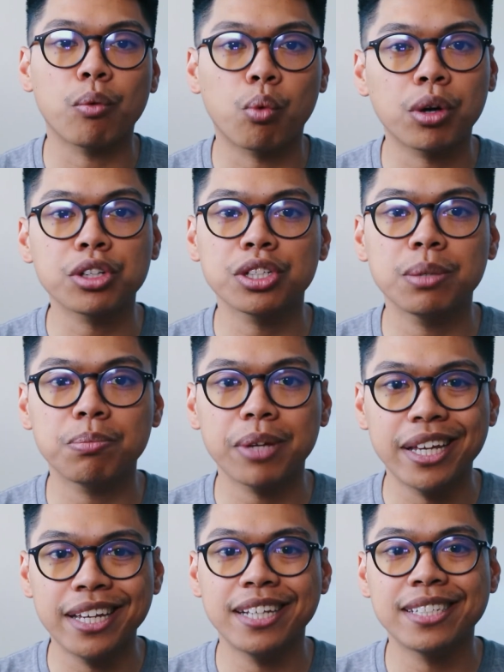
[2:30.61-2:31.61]
Worship
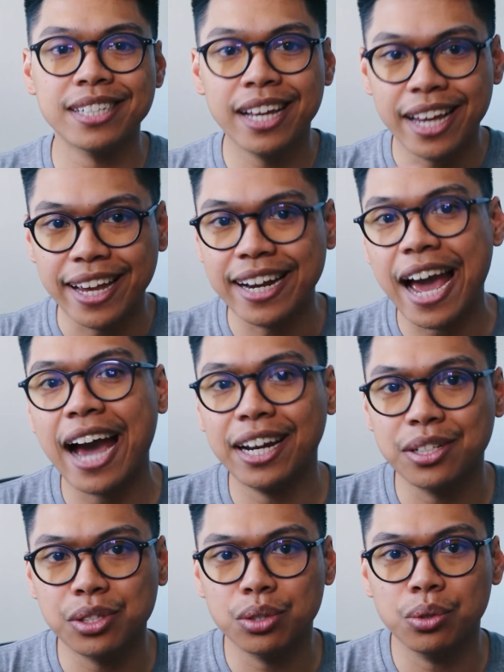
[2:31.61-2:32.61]
is an
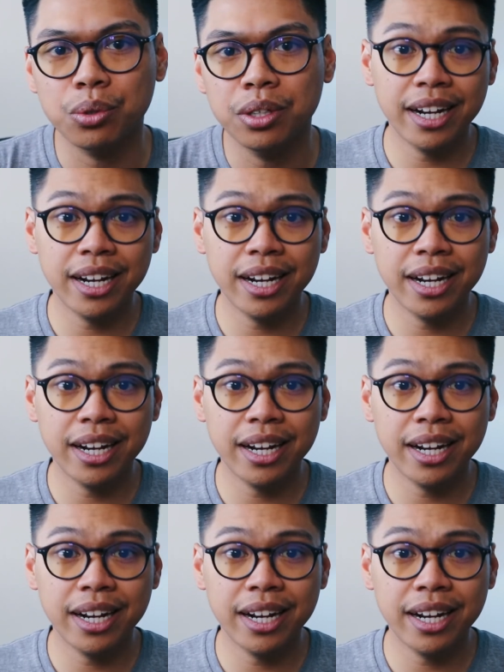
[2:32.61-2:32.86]
attitude.